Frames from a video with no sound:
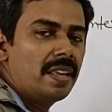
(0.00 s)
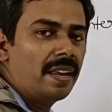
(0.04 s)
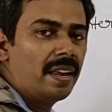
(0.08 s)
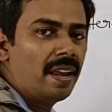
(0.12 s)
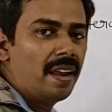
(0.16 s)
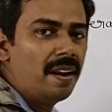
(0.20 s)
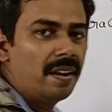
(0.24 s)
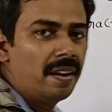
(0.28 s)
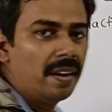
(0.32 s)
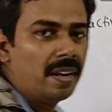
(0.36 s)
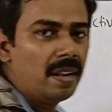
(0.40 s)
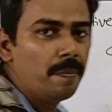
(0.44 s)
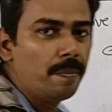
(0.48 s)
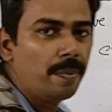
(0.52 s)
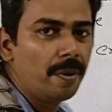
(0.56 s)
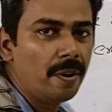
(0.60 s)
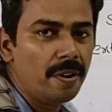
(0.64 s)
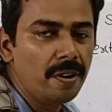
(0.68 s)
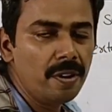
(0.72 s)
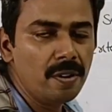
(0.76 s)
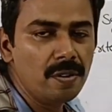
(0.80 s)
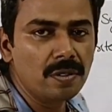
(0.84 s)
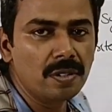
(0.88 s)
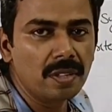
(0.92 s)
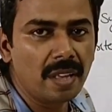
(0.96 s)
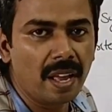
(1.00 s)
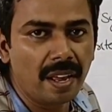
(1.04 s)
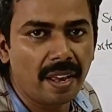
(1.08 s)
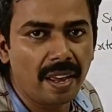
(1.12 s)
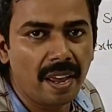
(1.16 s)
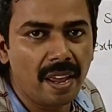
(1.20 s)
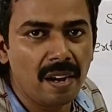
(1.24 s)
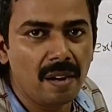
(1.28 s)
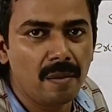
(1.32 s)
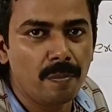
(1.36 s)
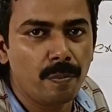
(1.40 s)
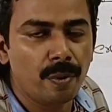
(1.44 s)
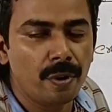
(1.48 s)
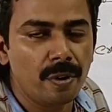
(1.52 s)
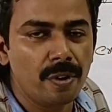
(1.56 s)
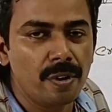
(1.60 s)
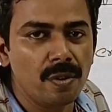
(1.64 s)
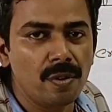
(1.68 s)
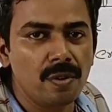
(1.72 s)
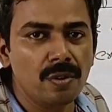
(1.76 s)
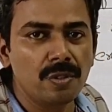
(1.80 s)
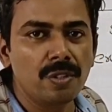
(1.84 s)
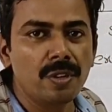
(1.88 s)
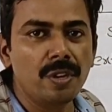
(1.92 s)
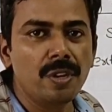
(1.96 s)
can reproduce, again
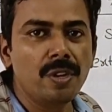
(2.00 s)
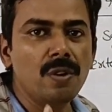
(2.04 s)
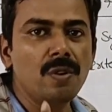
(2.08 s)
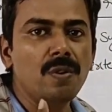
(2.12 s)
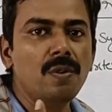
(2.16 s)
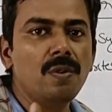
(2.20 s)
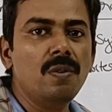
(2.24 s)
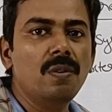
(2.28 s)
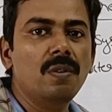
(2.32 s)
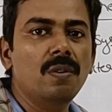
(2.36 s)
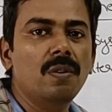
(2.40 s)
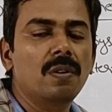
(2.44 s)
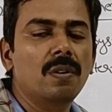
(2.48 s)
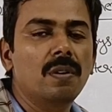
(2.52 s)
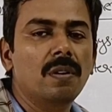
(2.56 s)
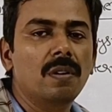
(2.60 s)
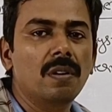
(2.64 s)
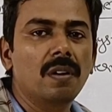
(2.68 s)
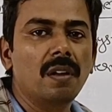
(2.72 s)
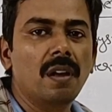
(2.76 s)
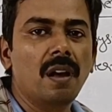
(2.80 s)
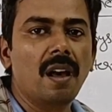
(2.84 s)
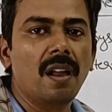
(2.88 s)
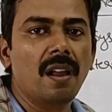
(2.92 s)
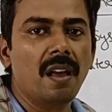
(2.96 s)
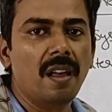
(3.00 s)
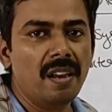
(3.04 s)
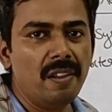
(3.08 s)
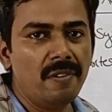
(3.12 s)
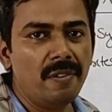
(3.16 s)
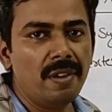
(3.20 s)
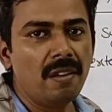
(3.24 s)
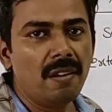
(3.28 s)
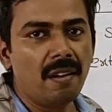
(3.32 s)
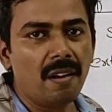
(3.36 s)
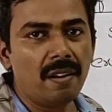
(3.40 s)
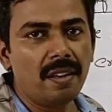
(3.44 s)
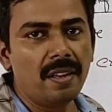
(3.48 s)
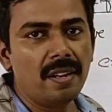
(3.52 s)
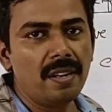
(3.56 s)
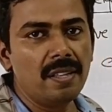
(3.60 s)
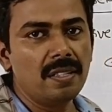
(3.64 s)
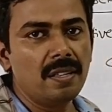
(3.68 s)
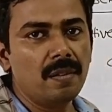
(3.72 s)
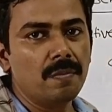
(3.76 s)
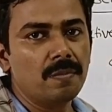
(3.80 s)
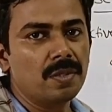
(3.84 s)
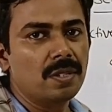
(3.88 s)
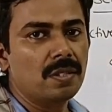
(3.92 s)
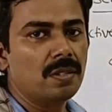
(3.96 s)
produce new living
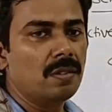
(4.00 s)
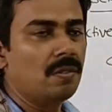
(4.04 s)
organisms.